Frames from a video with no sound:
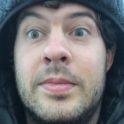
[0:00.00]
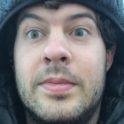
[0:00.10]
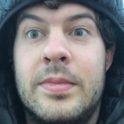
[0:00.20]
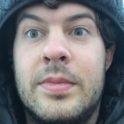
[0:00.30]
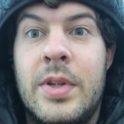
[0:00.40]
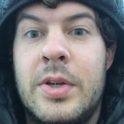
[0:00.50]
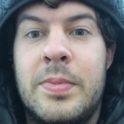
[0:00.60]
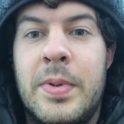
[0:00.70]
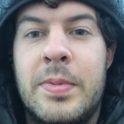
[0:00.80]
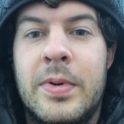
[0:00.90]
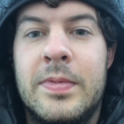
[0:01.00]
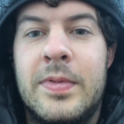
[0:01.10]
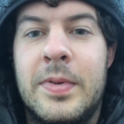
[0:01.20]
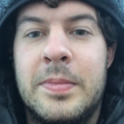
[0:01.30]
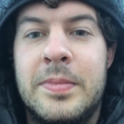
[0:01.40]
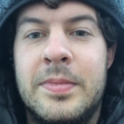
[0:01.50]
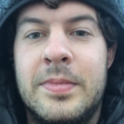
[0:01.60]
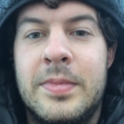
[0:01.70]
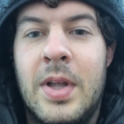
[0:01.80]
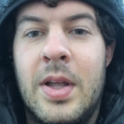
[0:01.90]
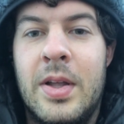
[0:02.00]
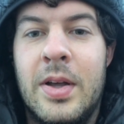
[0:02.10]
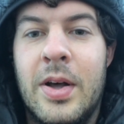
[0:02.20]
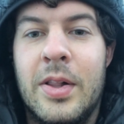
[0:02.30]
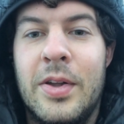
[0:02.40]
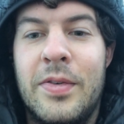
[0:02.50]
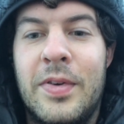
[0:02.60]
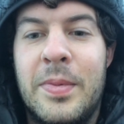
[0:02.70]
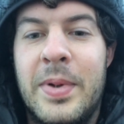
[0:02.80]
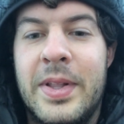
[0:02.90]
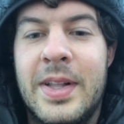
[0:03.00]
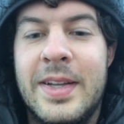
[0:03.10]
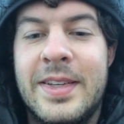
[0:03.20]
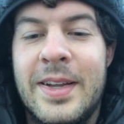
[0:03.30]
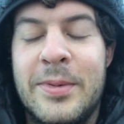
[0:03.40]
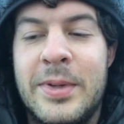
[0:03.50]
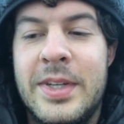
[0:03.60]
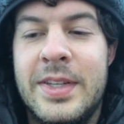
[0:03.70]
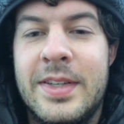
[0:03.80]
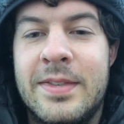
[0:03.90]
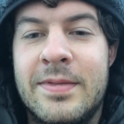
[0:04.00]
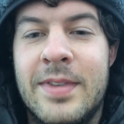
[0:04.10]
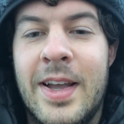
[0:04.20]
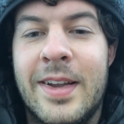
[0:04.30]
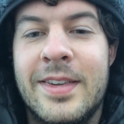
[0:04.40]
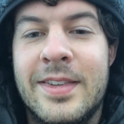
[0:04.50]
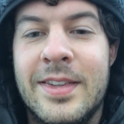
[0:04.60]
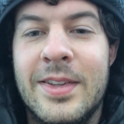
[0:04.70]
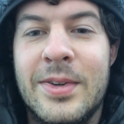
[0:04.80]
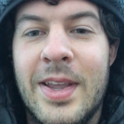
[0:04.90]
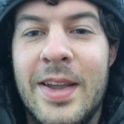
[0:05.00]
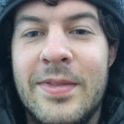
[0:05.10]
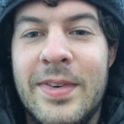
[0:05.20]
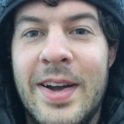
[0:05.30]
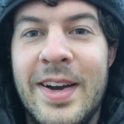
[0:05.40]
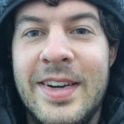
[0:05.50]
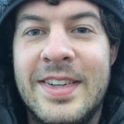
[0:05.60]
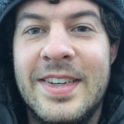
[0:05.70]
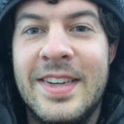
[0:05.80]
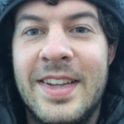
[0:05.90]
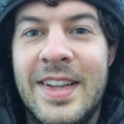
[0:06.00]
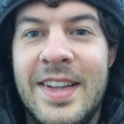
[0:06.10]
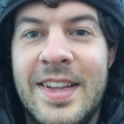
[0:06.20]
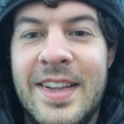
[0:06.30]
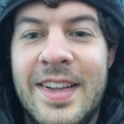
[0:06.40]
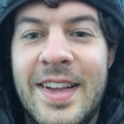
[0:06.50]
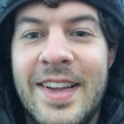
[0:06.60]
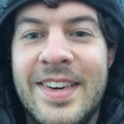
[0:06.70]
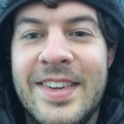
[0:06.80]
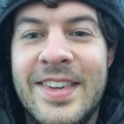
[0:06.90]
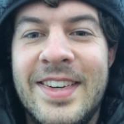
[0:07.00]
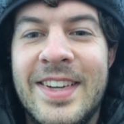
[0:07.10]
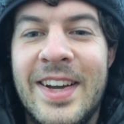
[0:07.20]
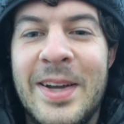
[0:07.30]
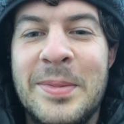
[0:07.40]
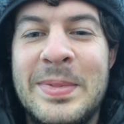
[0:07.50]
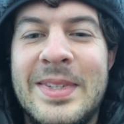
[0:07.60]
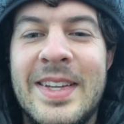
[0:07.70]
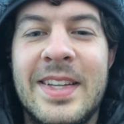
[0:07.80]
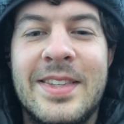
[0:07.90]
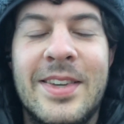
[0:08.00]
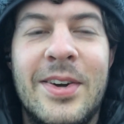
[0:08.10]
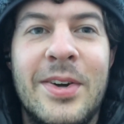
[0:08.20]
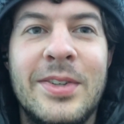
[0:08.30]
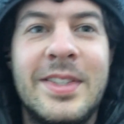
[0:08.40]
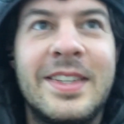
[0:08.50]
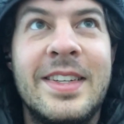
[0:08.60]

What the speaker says: There's people from all over, but last night we just had us a little campfire and had a good time singing songs and